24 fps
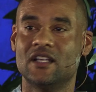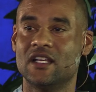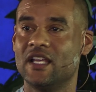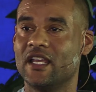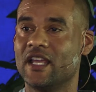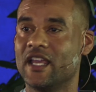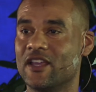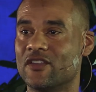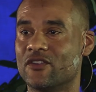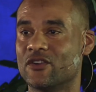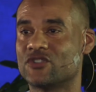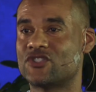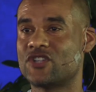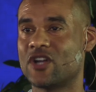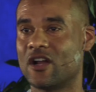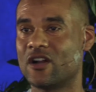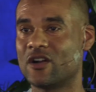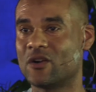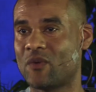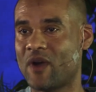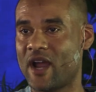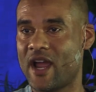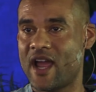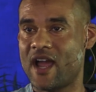either turn
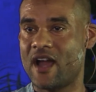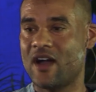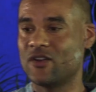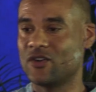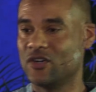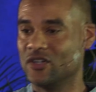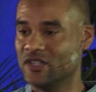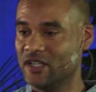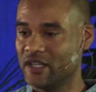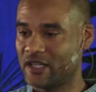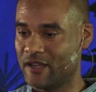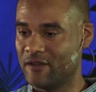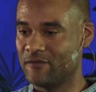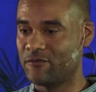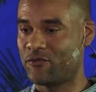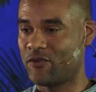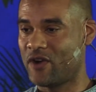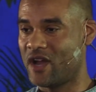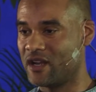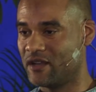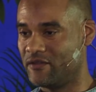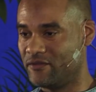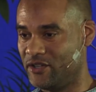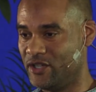around or look in front
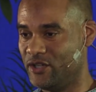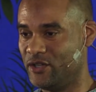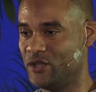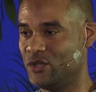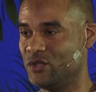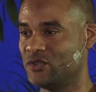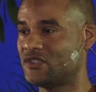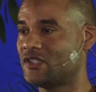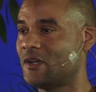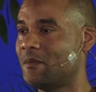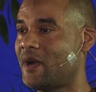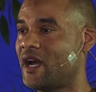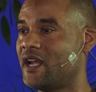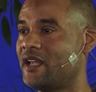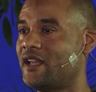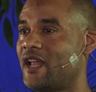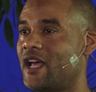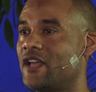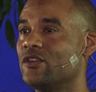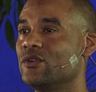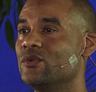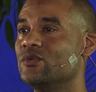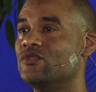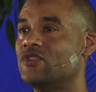of you, somebody that
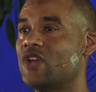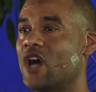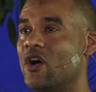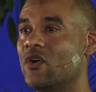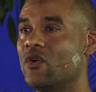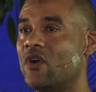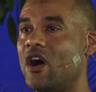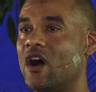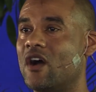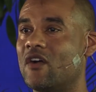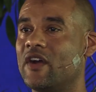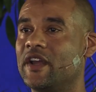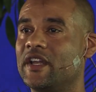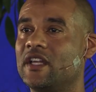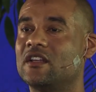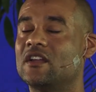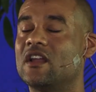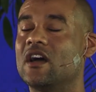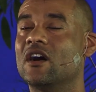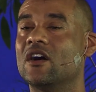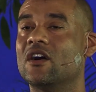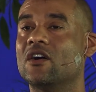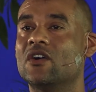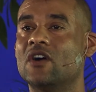you don't already
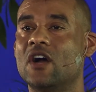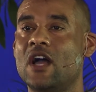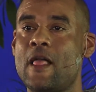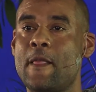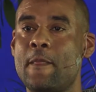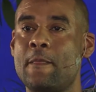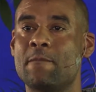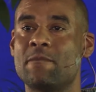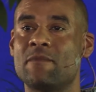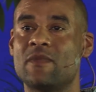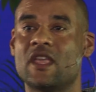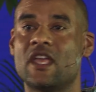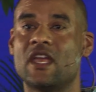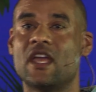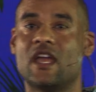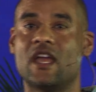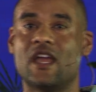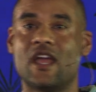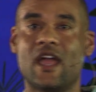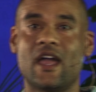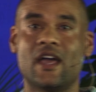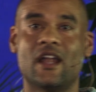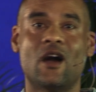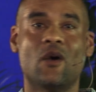know.
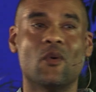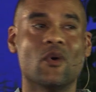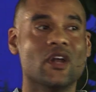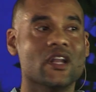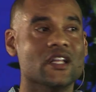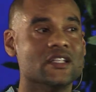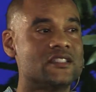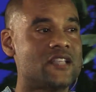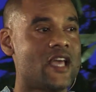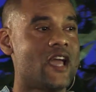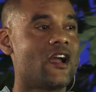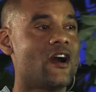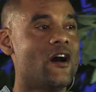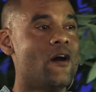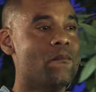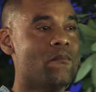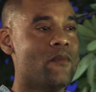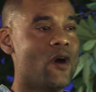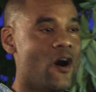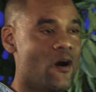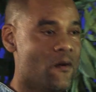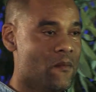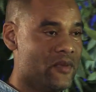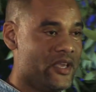And I want to take a
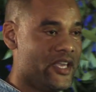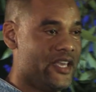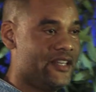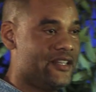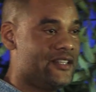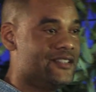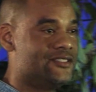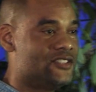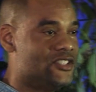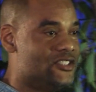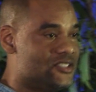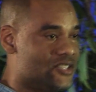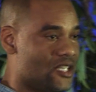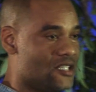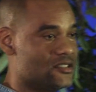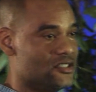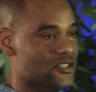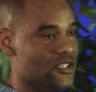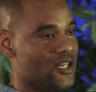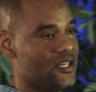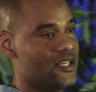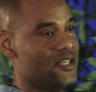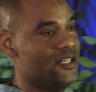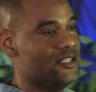moment to just
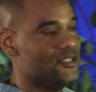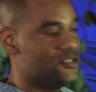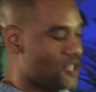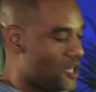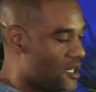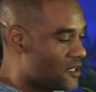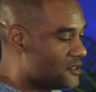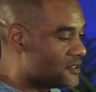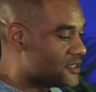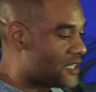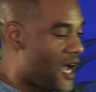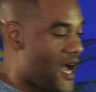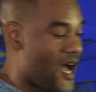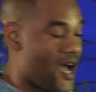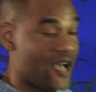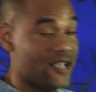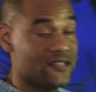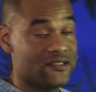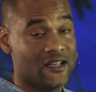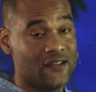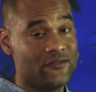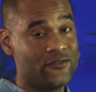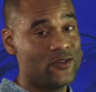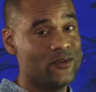look in each other's eyes. And
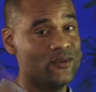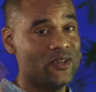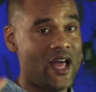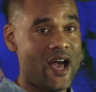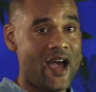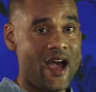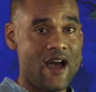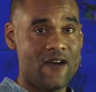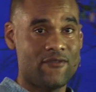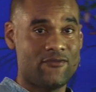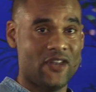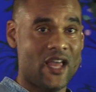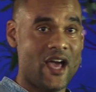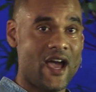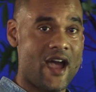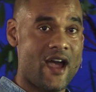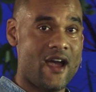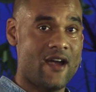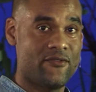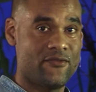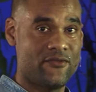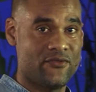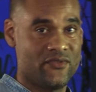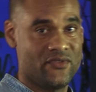if you laugh,
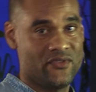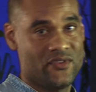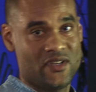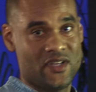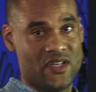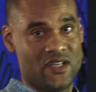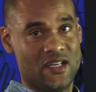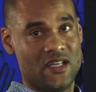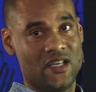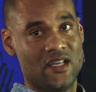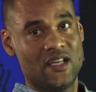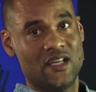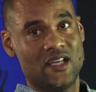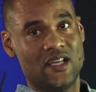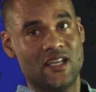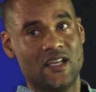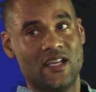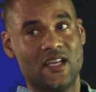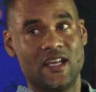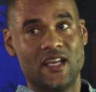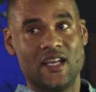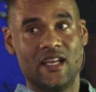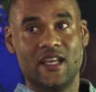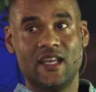laugh.
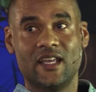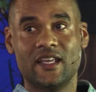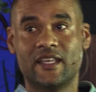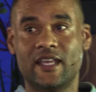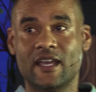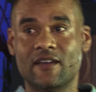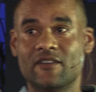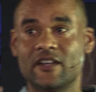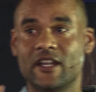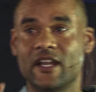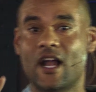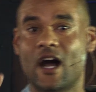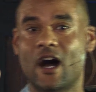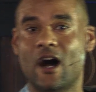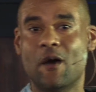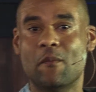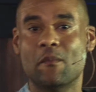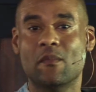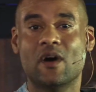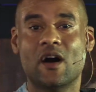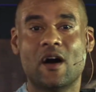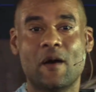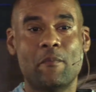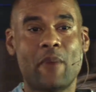Give it a, um,
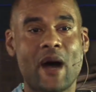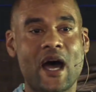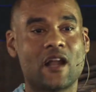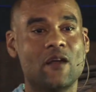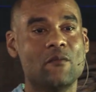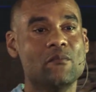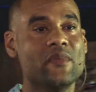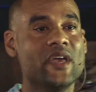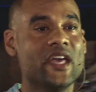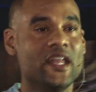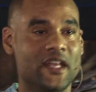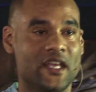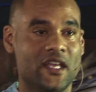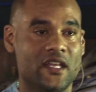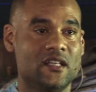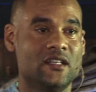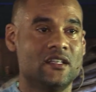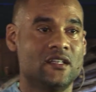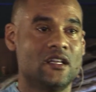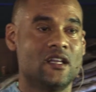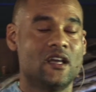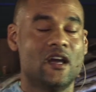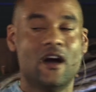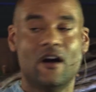about a minute
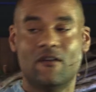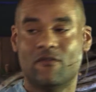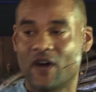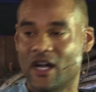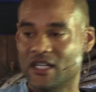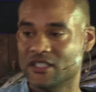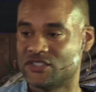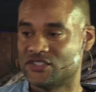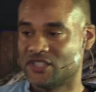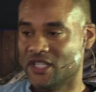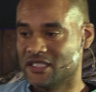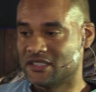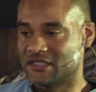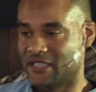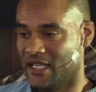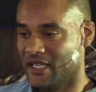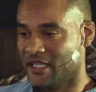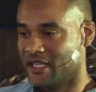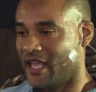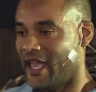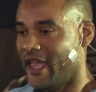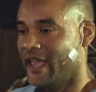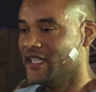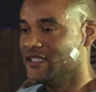of us just
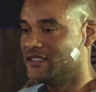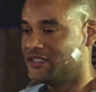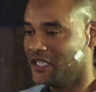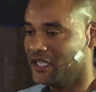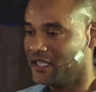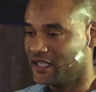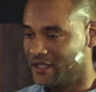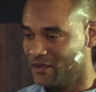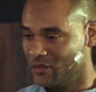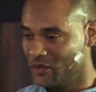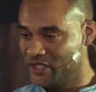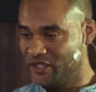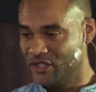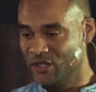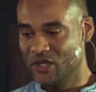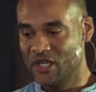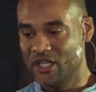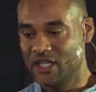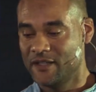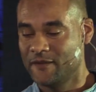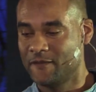engaging. Can we do it?